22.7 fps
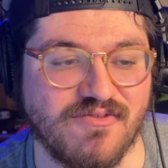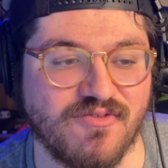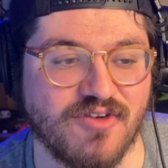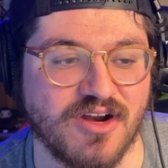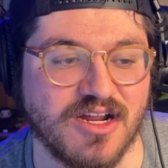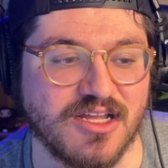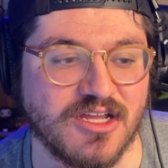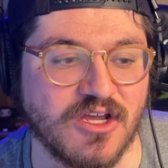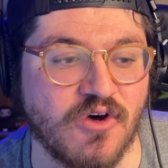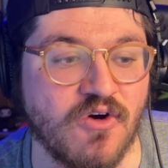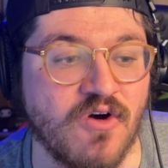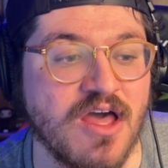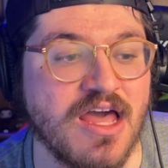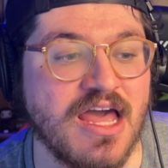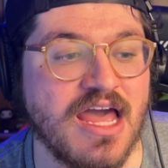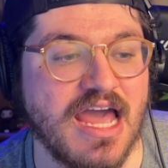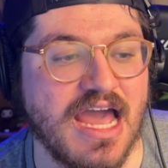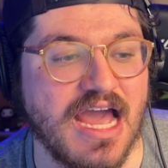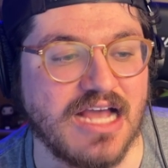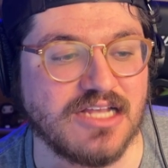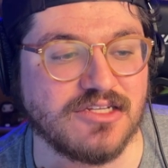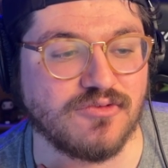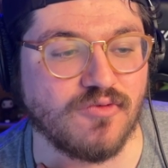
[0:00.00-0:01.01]
Franco,
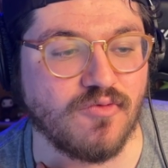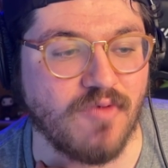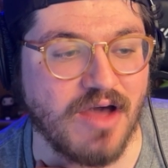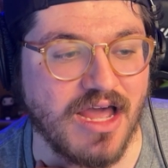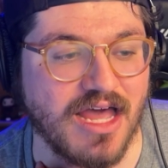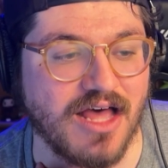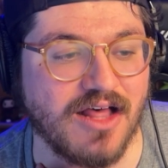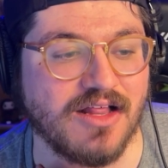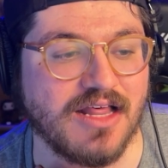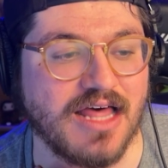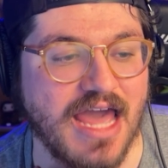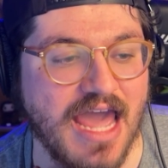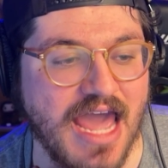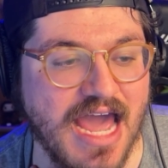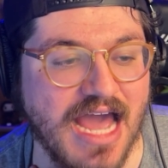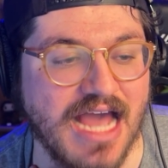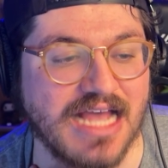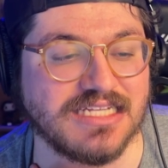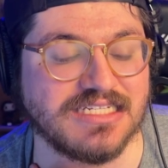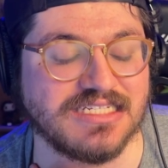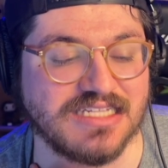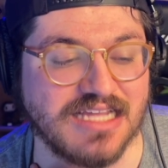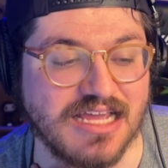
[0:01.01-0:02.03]
as well
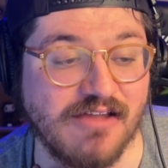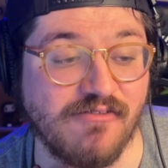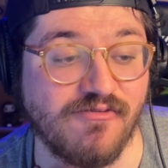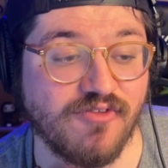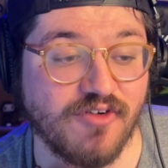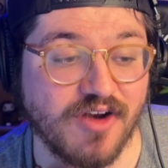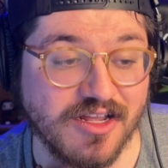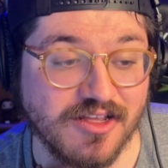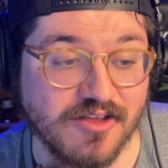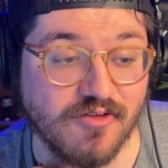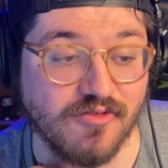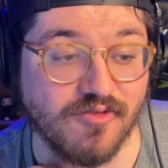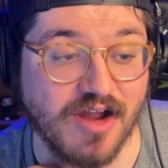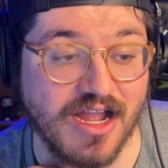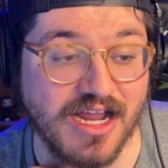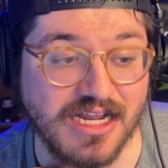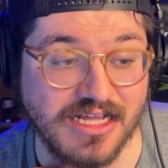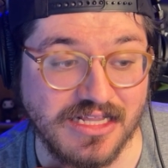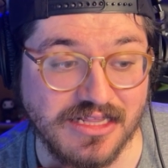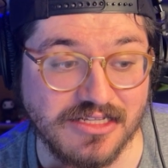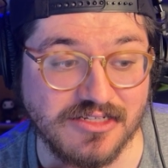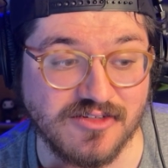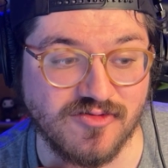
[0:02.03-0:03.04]
as Dave Franco
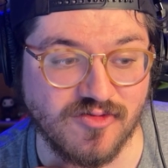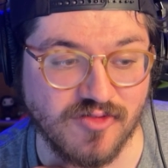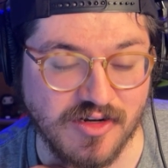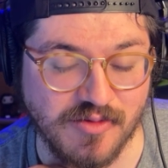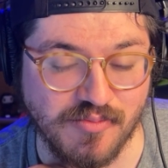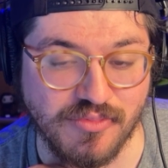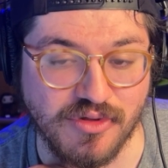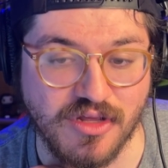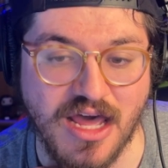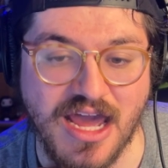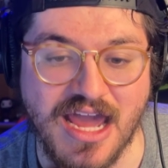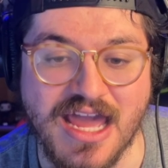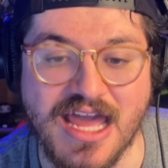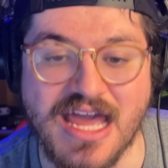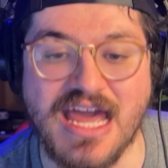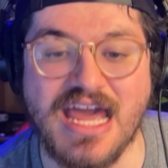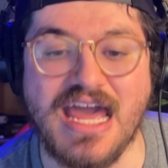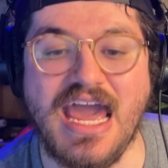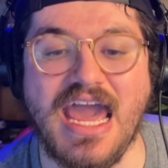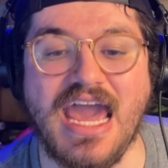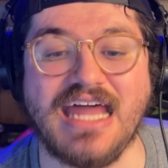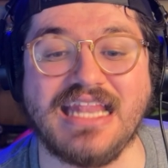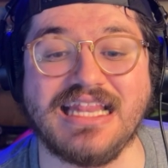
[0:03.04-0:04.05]
writing the screenplay.
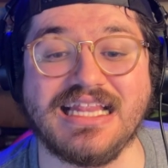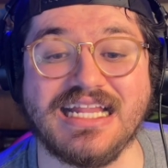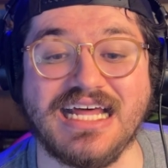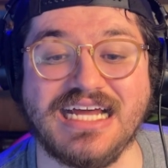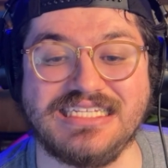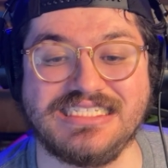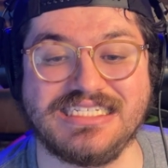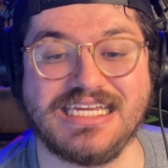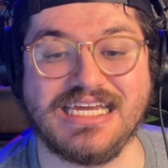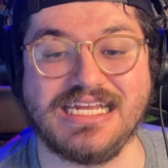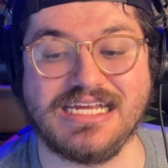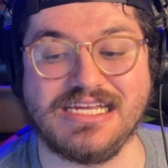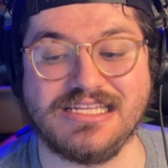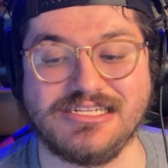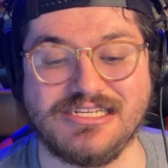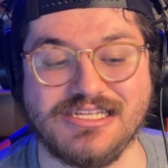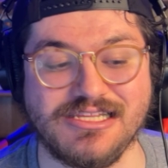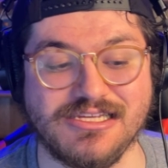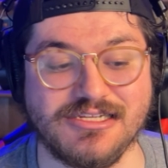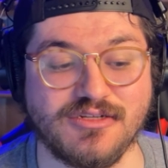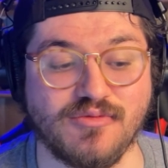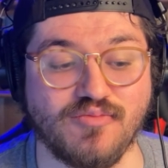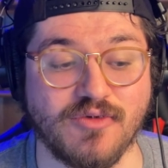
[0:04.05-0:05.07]
And let's get into
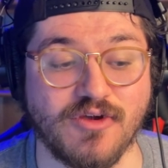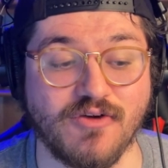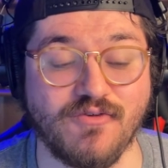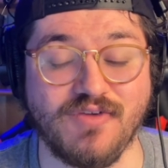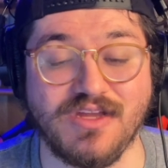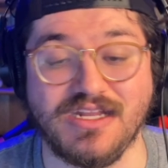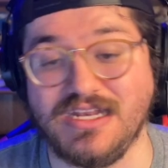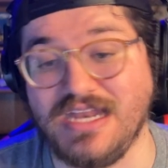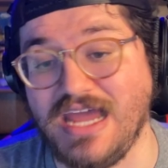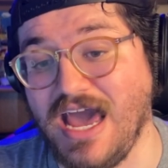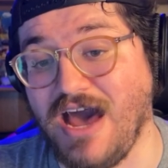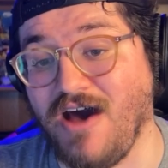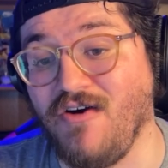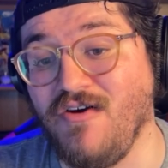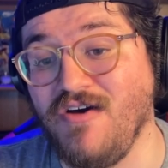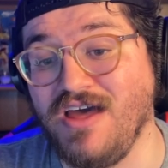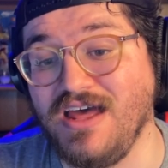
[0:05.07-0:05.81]
this movie now.